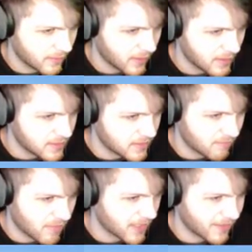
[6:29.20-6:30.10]
I just didn't
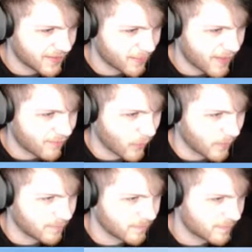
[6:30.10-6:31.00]
make it on the platform.
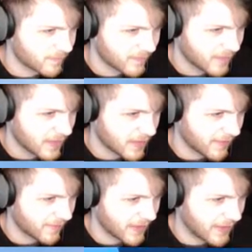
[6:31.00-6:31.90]

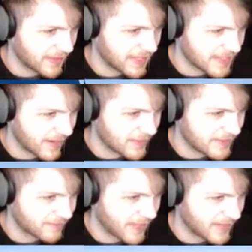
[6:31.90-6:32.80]
Even though that's how I was
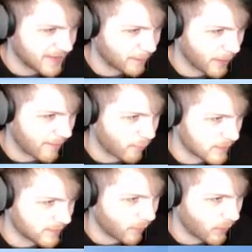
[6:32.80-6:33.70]
getting on platforms
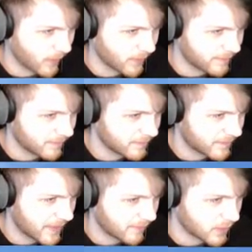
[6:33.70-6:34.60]
before, after